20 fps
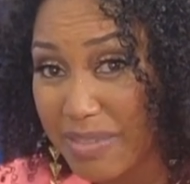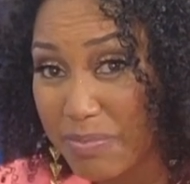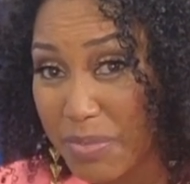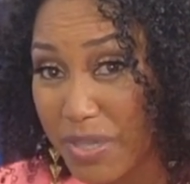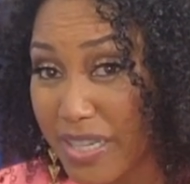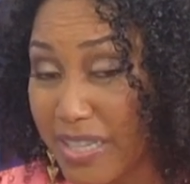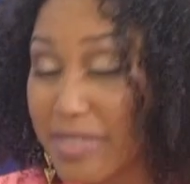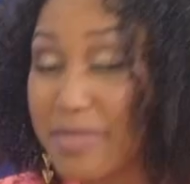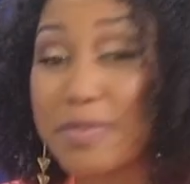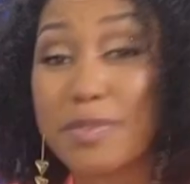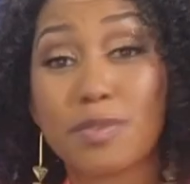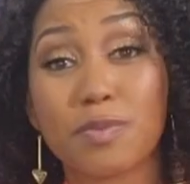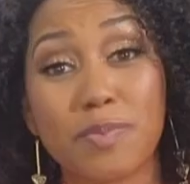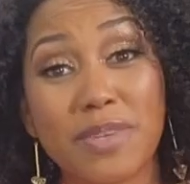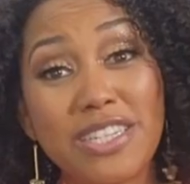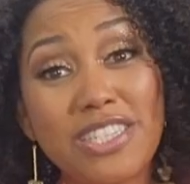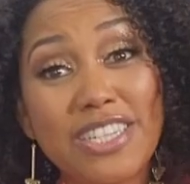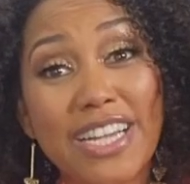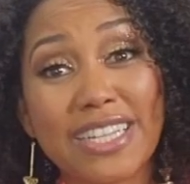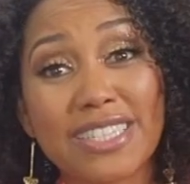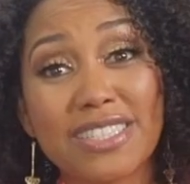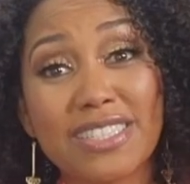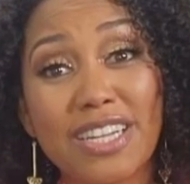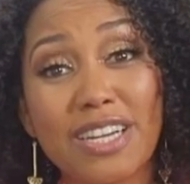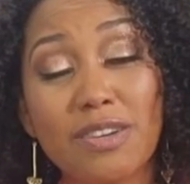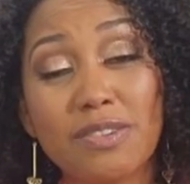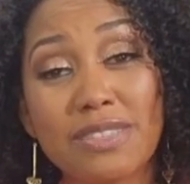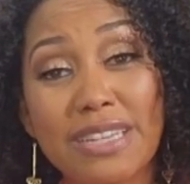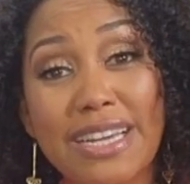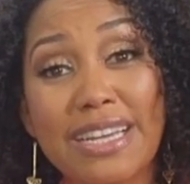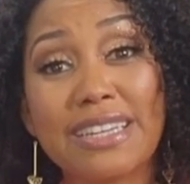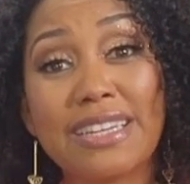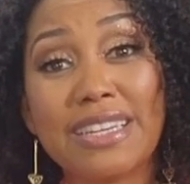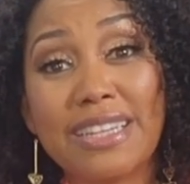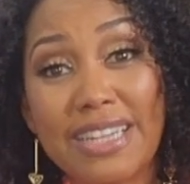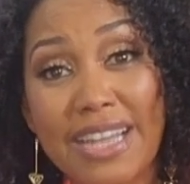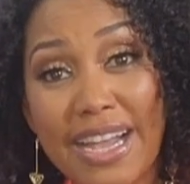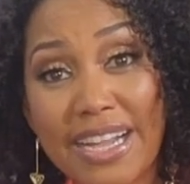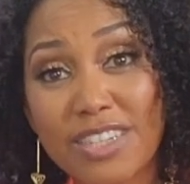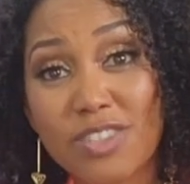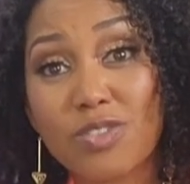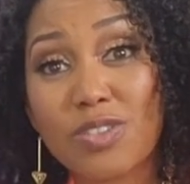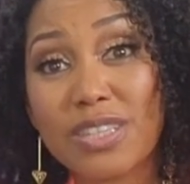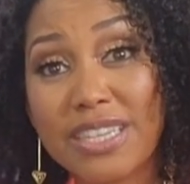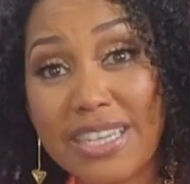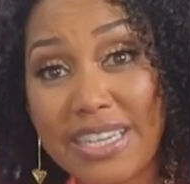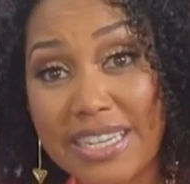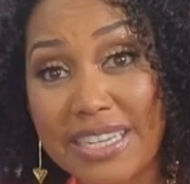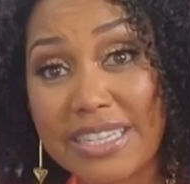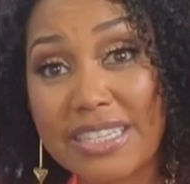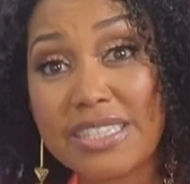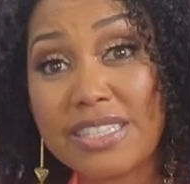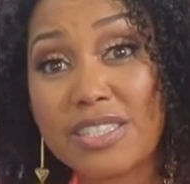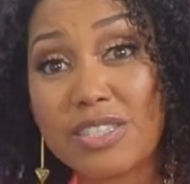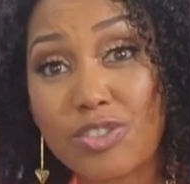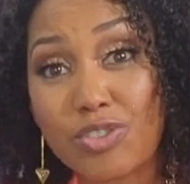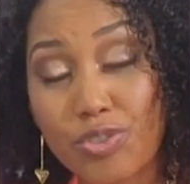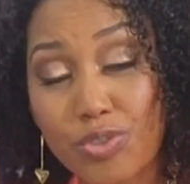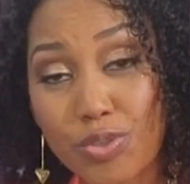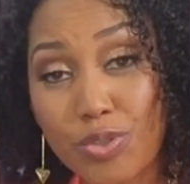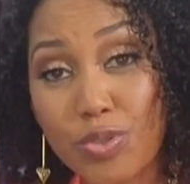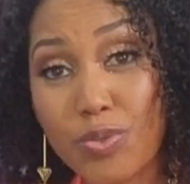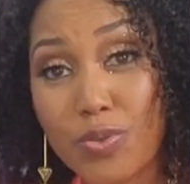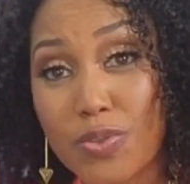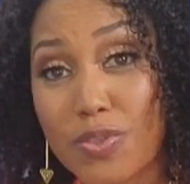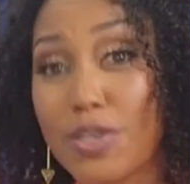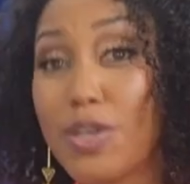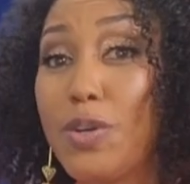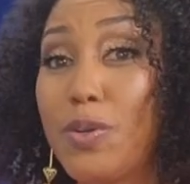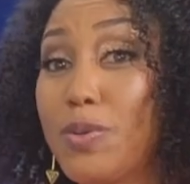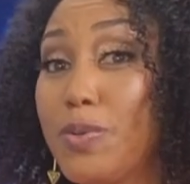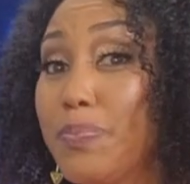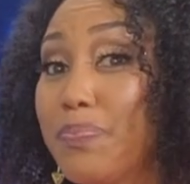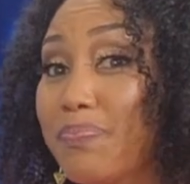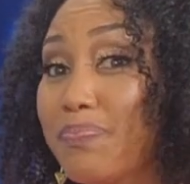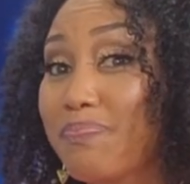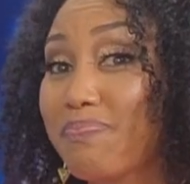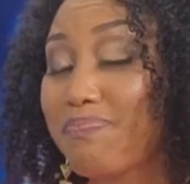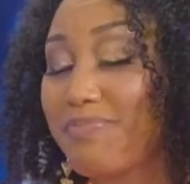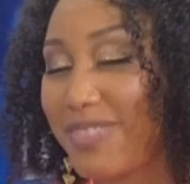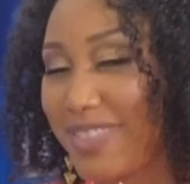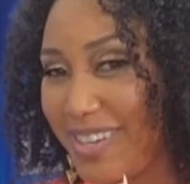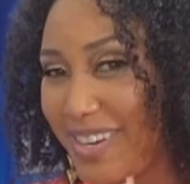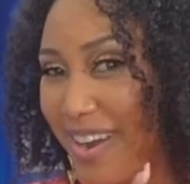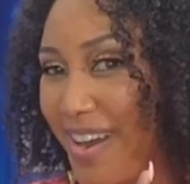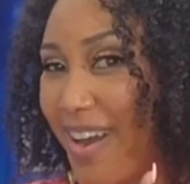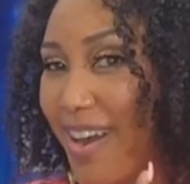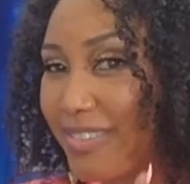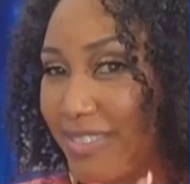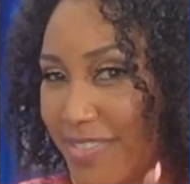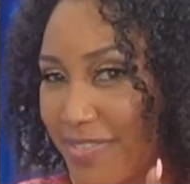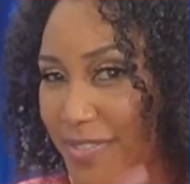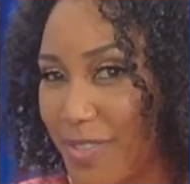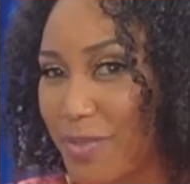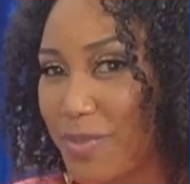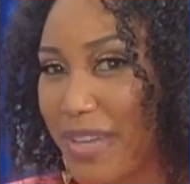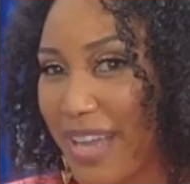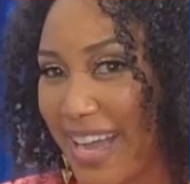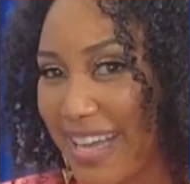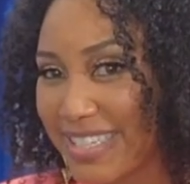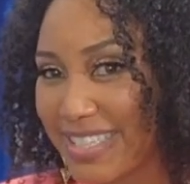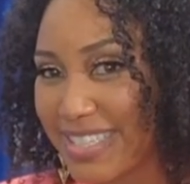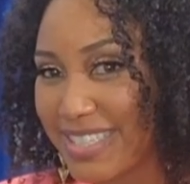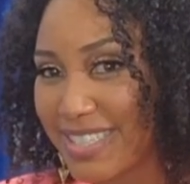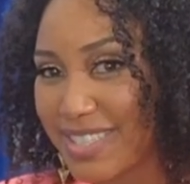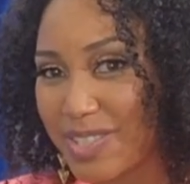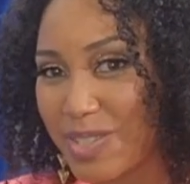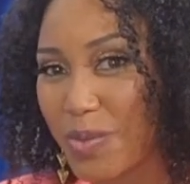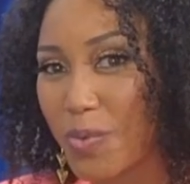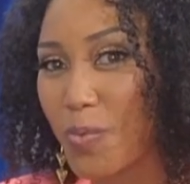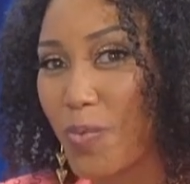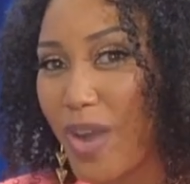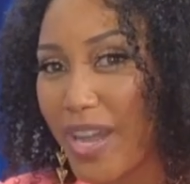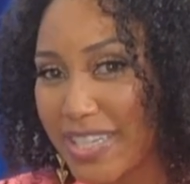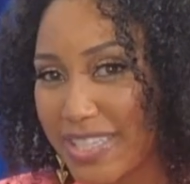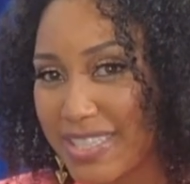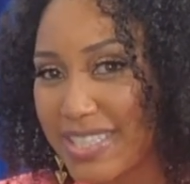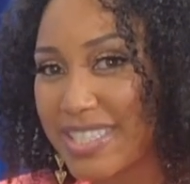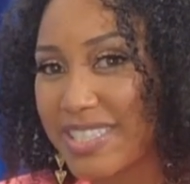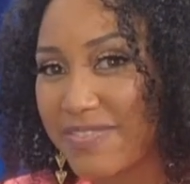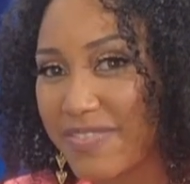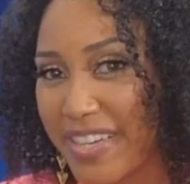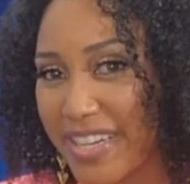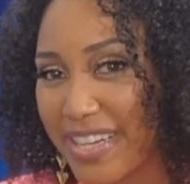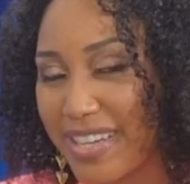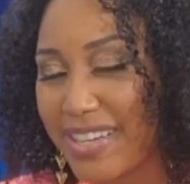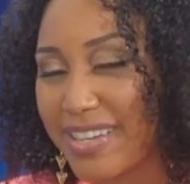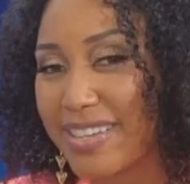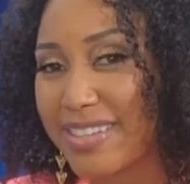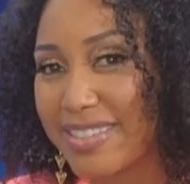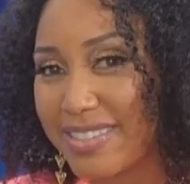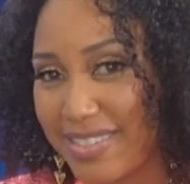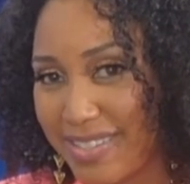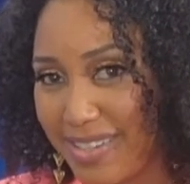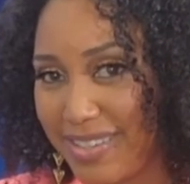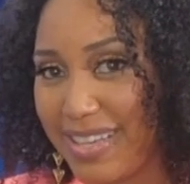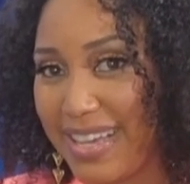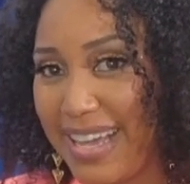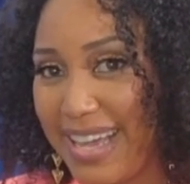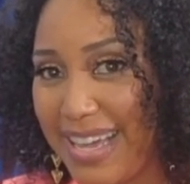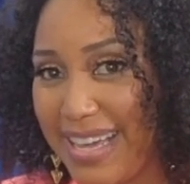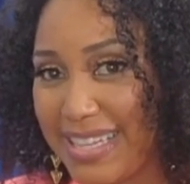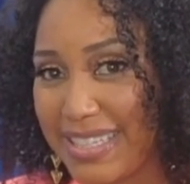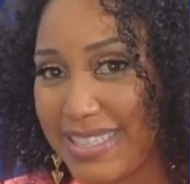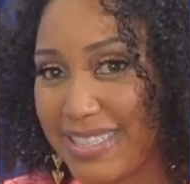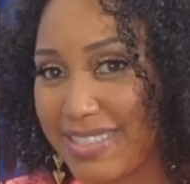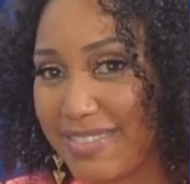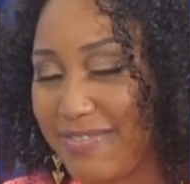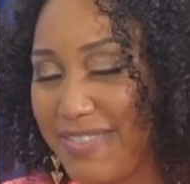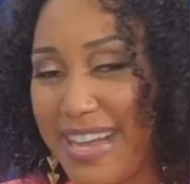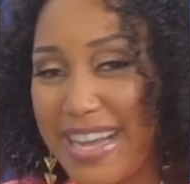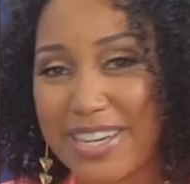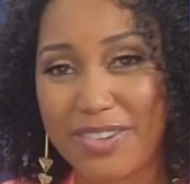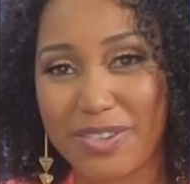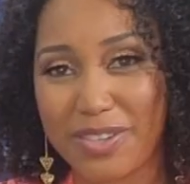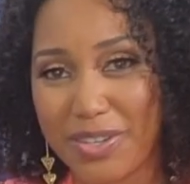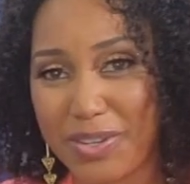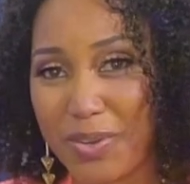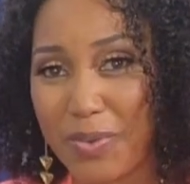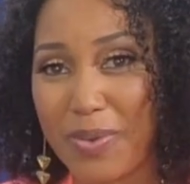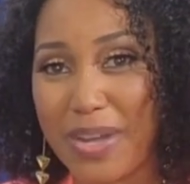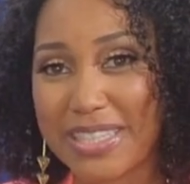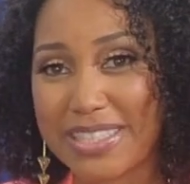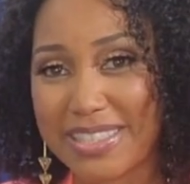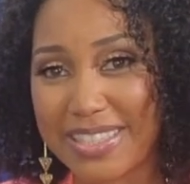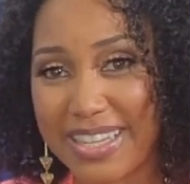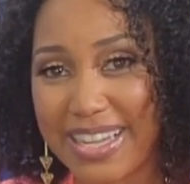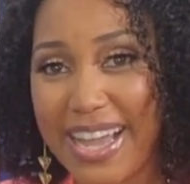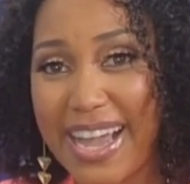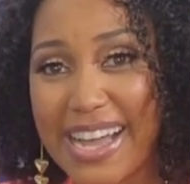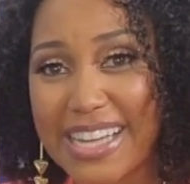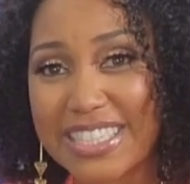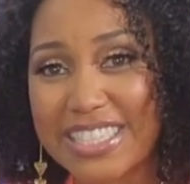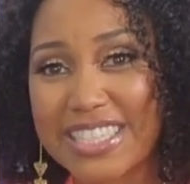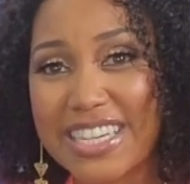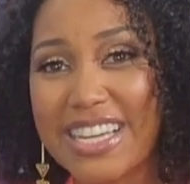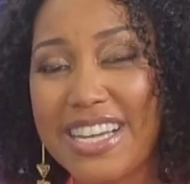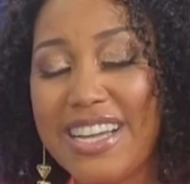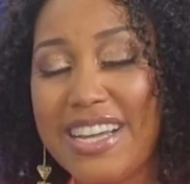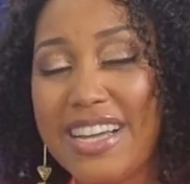But we checked it out and it actually is true, though there are a few catches. So watch this video to the end to find out, you know, what's the catch.